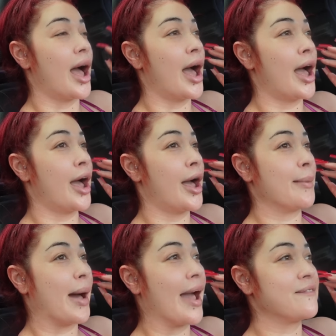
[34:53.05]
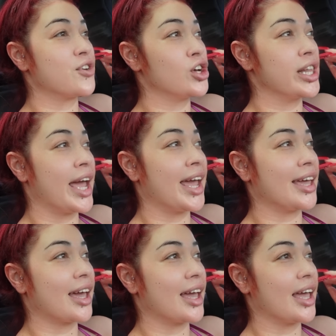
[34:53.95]
I feel
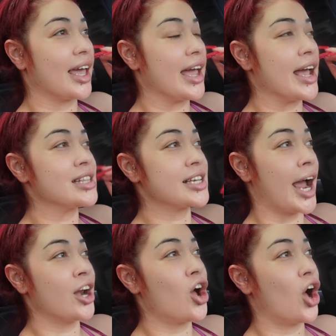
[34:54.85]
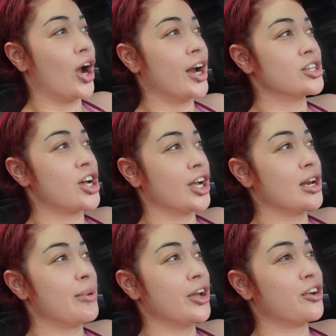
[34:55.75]
like it's kind of hard
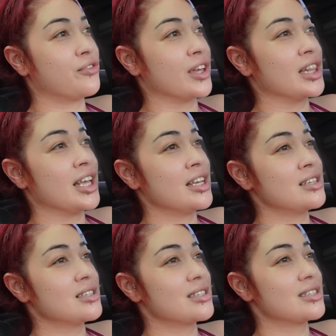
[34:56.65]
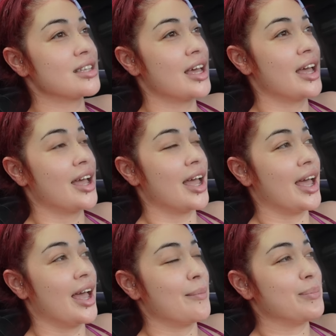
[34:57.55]
talking about your feelings
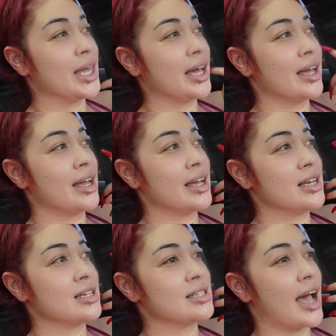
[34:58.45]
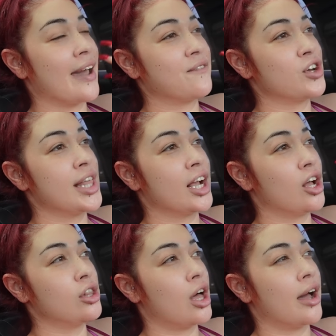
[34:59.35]
because I feel like
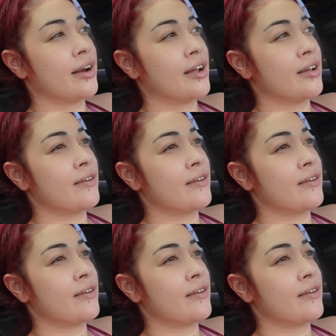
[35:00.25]
a lot